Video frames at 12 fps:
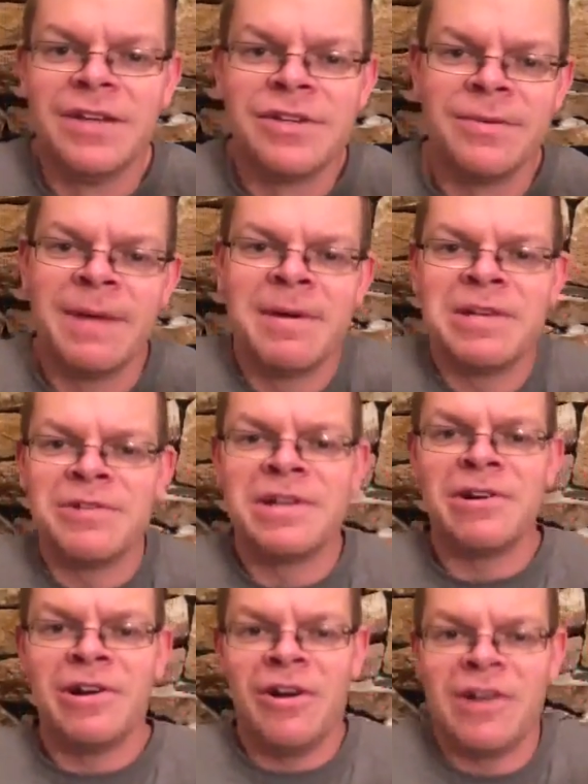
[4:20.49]
So my mentor,
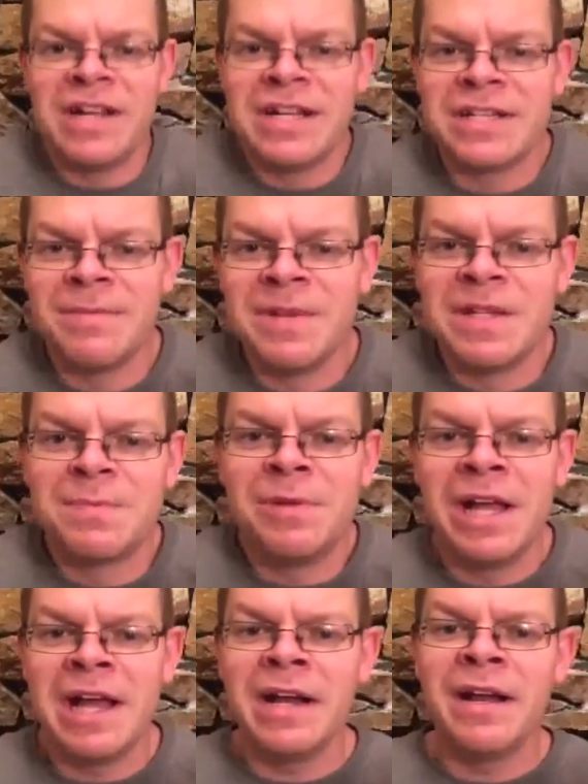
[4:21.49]
Doran, gets up in this
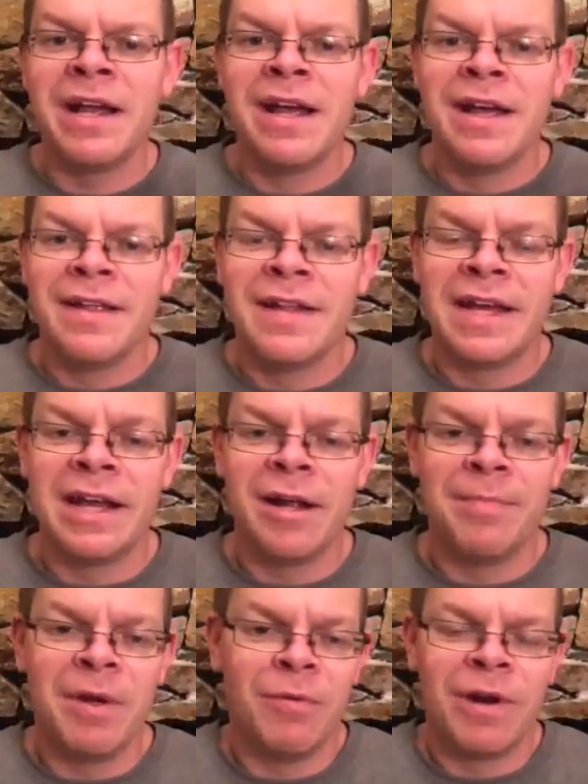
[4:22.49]
plane. They get
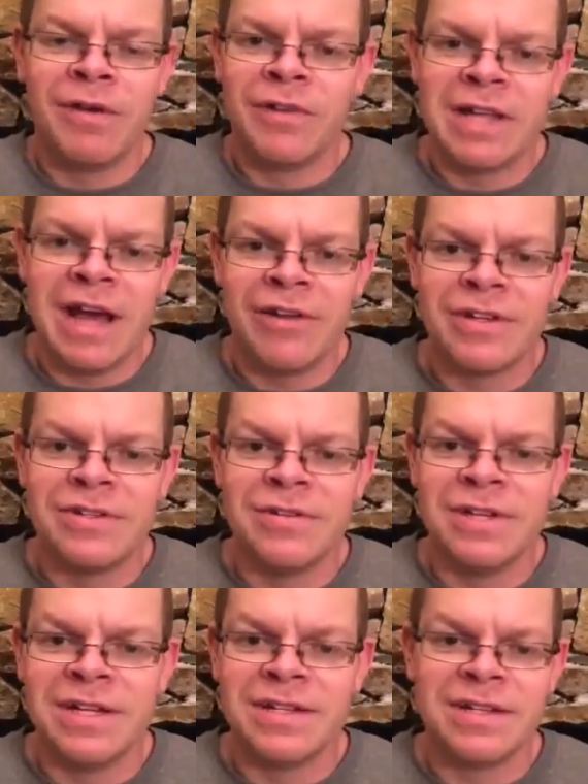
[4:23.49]
up at whatever the
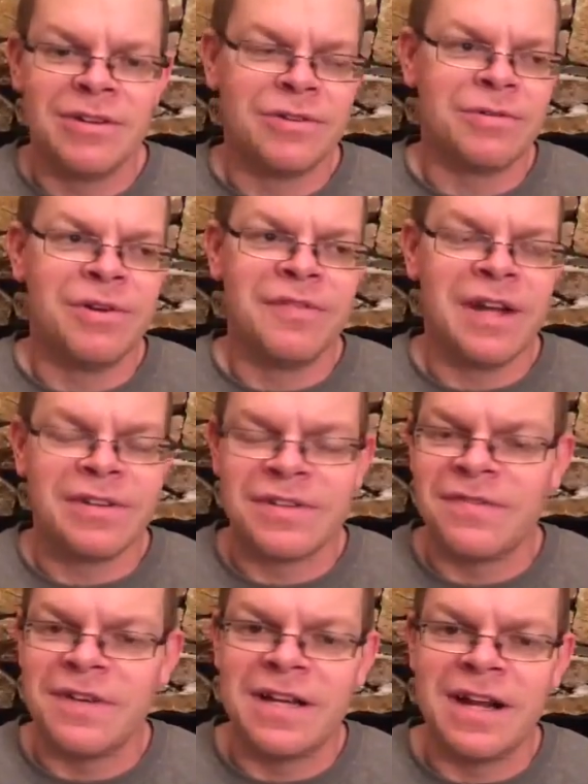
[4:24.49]
altitude is,
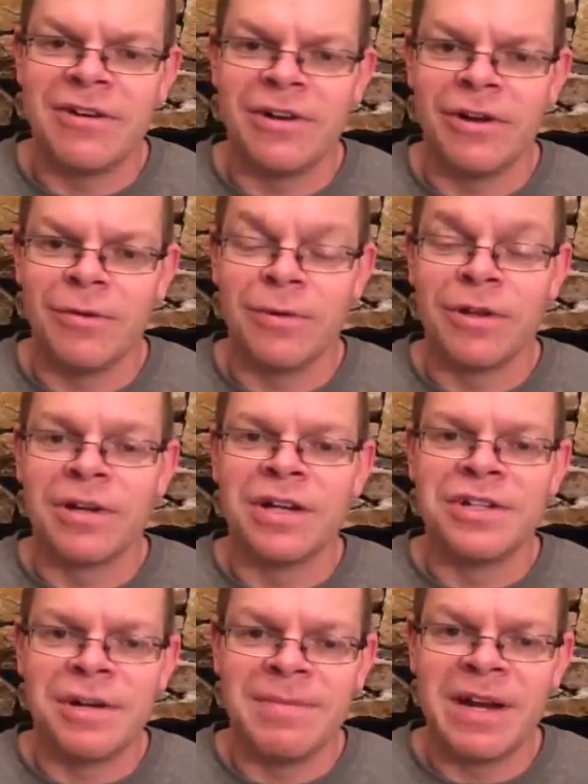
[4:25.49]
12,000 feet, I don't know, where they're
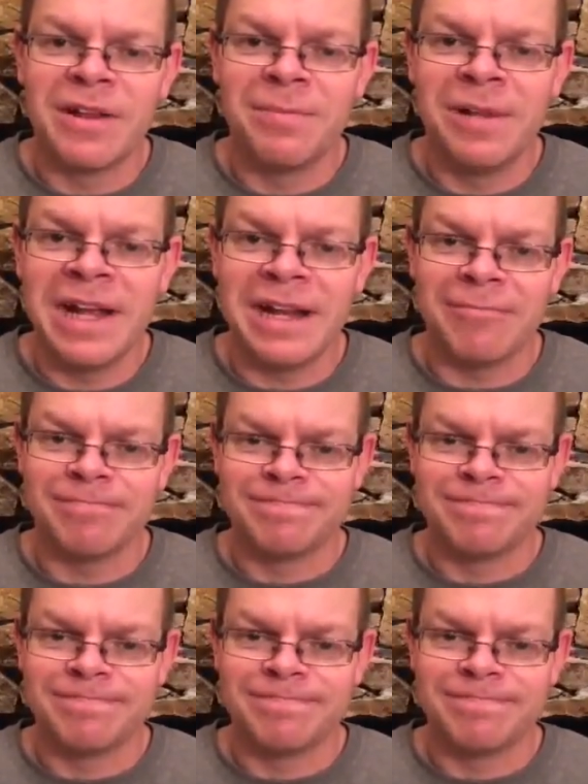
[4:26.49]
going to jump out of the plane.